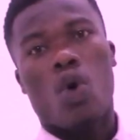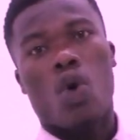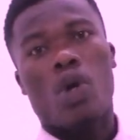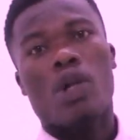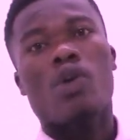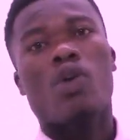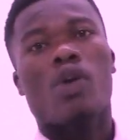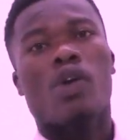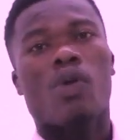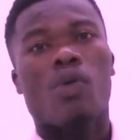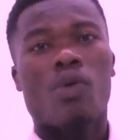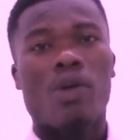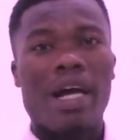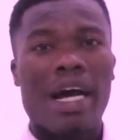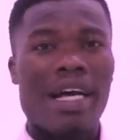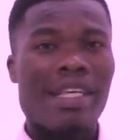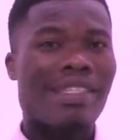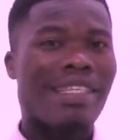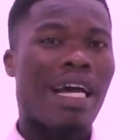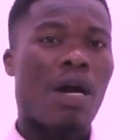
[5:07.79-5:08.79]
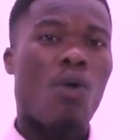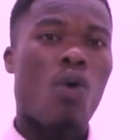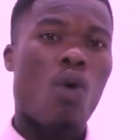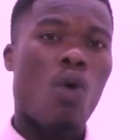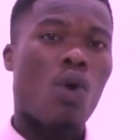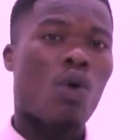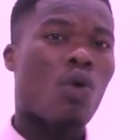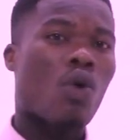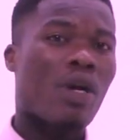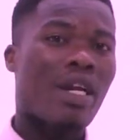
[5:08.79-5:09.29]
or no no cries and
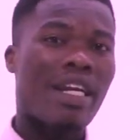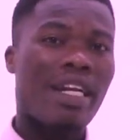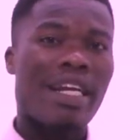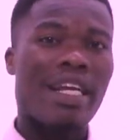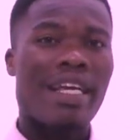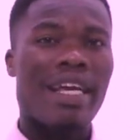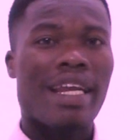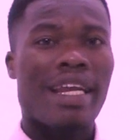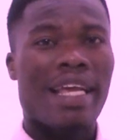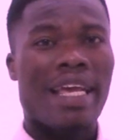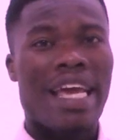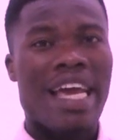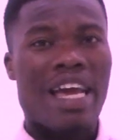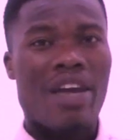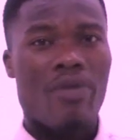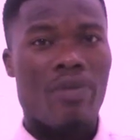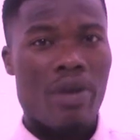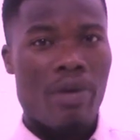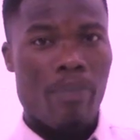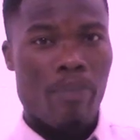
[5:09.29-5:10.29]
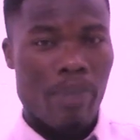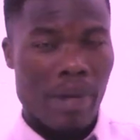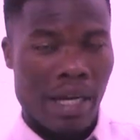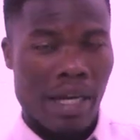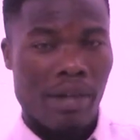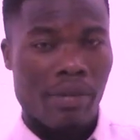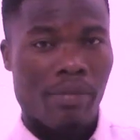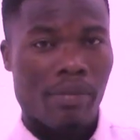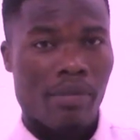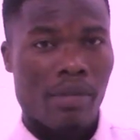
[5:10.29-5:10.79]
on any air trim
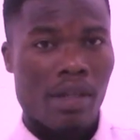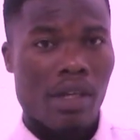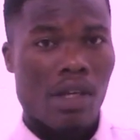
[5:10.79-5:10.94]
plan.